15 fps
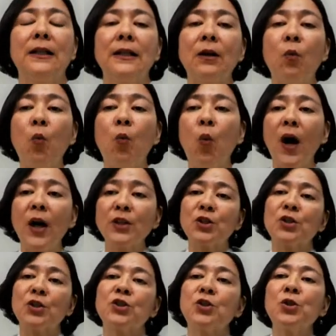
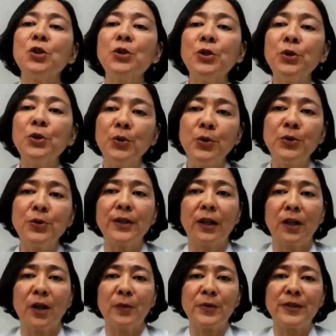wants to use
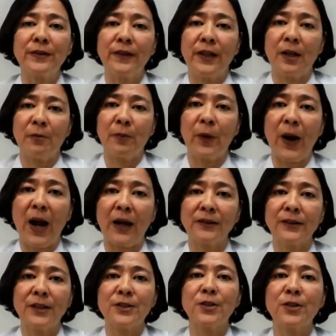herbs in their
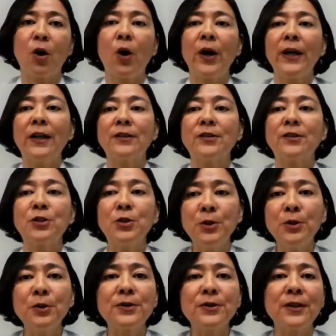practice, or it's
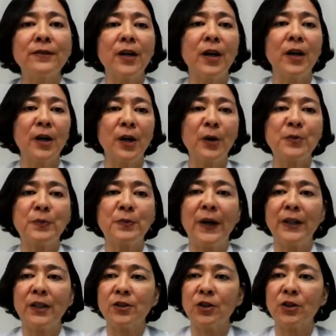using the herbs, but
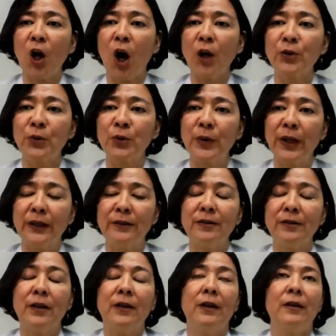it's not doing,
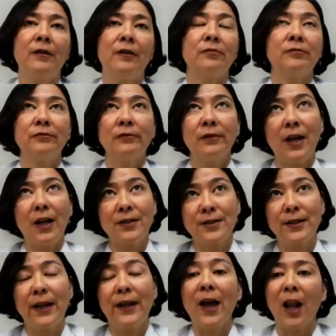let's
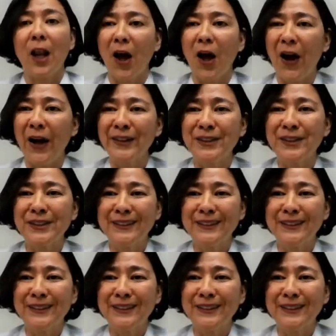say, a lot.